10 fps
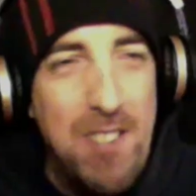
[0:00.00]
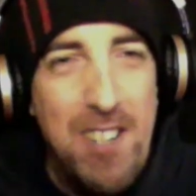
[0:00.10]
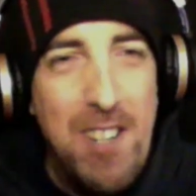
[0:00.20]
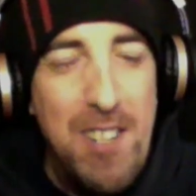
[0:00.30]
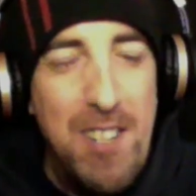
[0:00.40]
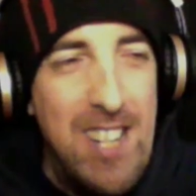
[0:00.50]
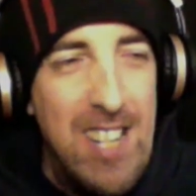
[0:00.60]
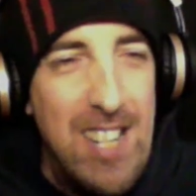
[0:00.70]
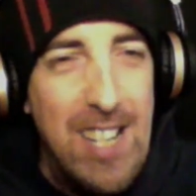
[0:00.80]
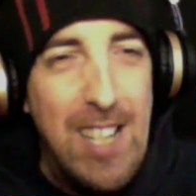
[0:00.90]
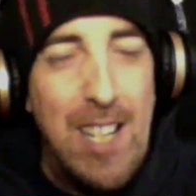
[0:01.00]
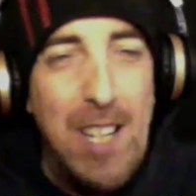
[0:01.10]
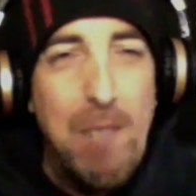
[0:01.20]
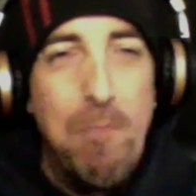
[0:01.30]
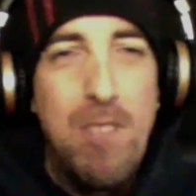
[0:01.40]
I did the
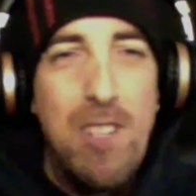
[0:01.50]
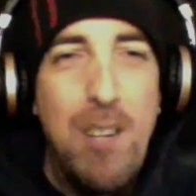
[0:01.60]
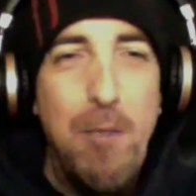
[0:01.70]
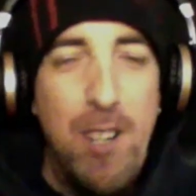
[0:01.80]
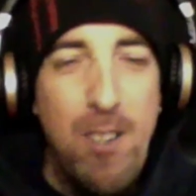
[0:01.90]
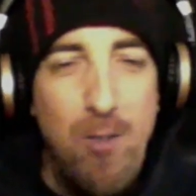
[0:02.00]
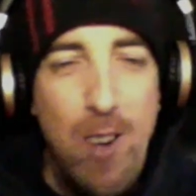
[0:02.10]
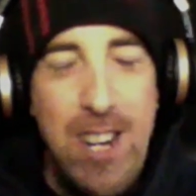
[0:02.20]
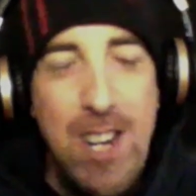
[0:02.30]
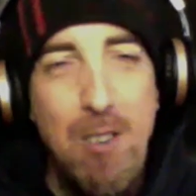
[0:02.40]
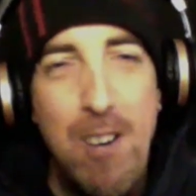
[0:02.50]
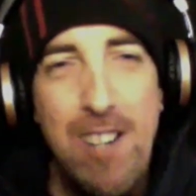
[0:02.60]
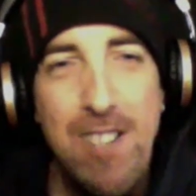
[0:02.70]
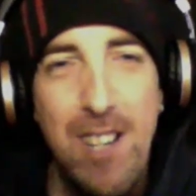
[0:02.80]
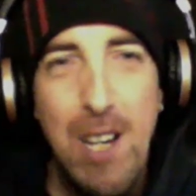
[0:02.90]
certificate in radio at
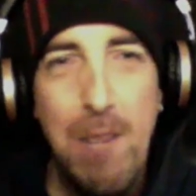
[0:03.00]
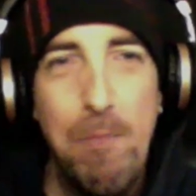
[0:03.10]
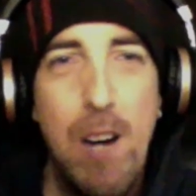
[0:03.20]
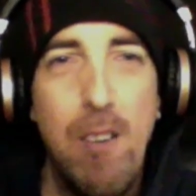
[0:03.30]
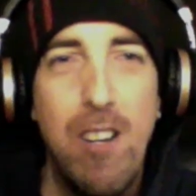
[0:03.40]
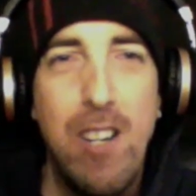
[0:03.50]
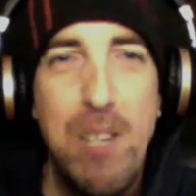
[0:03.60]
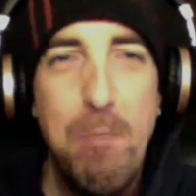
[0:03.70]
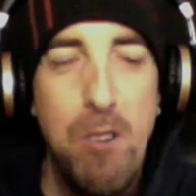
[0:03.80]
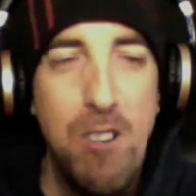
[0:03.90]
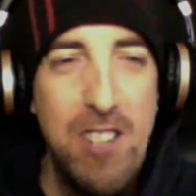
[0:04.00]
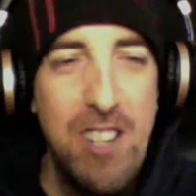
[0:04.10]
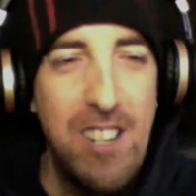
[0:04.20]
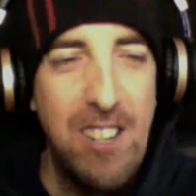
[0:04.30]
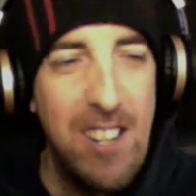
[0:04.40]
Aoraki
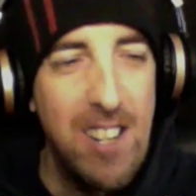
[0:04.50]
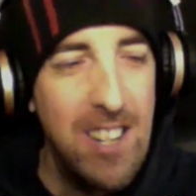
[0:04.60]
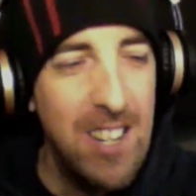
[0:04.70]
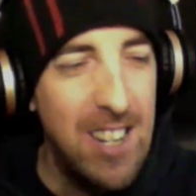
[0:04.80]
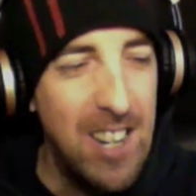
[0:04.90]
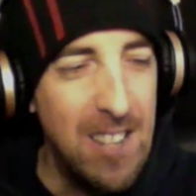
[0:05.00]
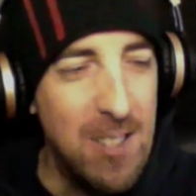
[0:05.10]
Polytech, and